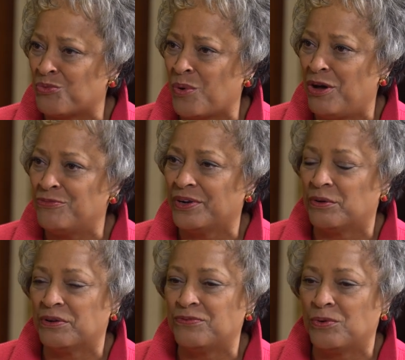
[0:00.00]
welfare
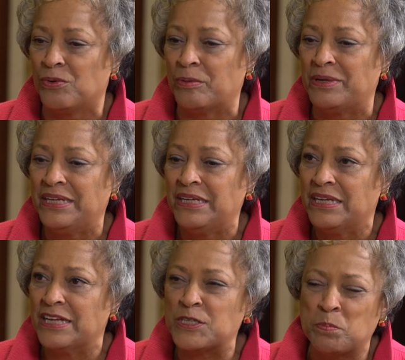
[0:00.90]
reform.
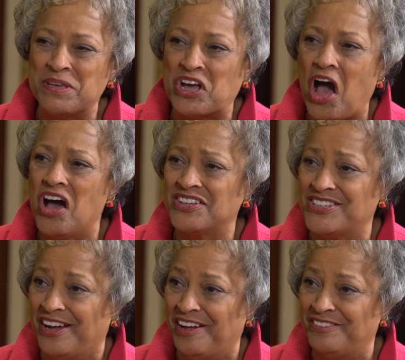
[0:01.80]
It's because
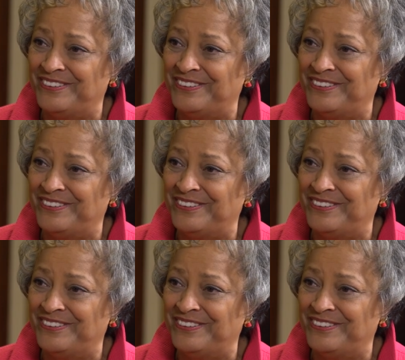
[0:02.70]
of.